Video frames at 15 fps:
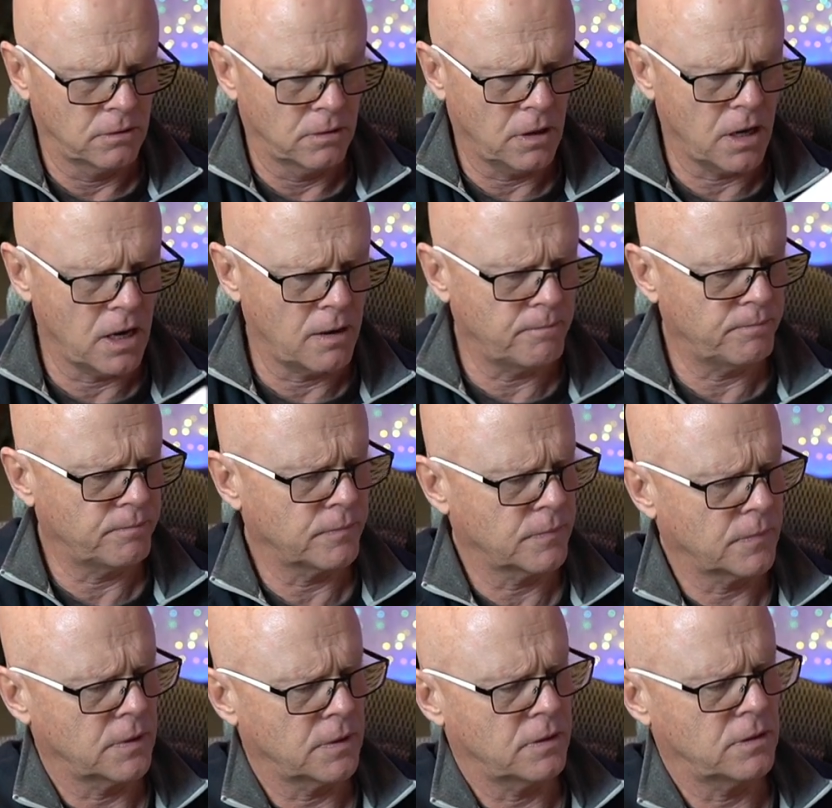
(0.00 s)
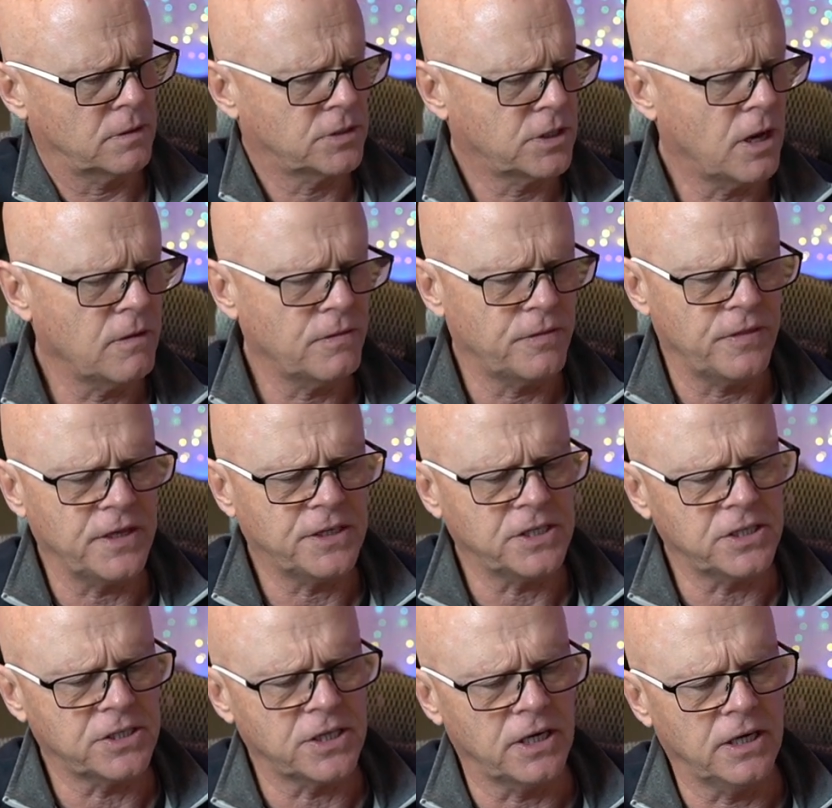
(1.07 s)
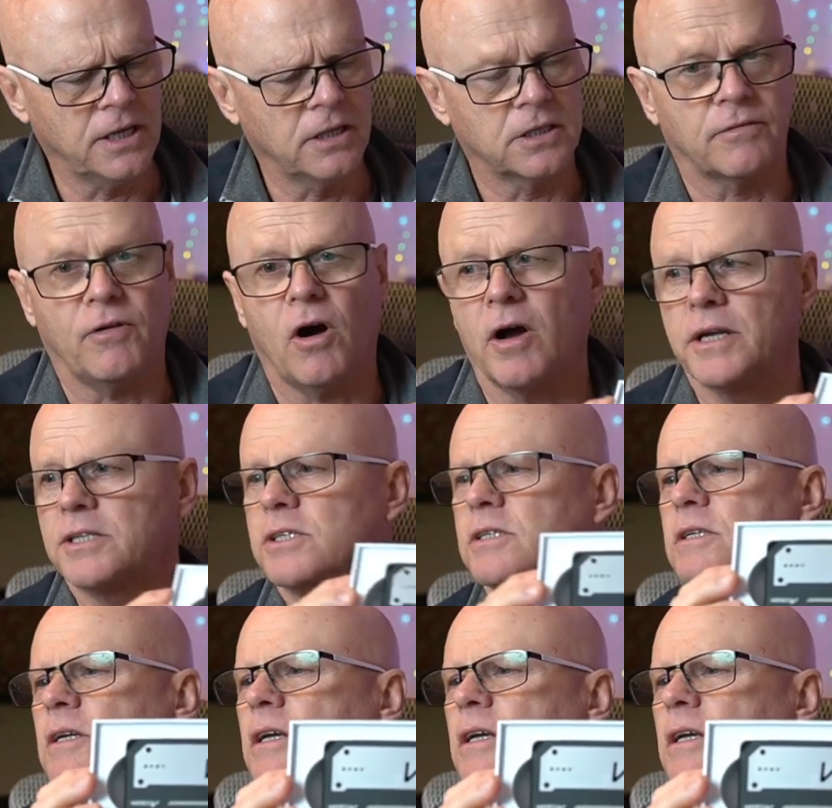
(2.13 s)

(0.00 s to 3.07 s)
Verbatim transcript: Um, so this is the little device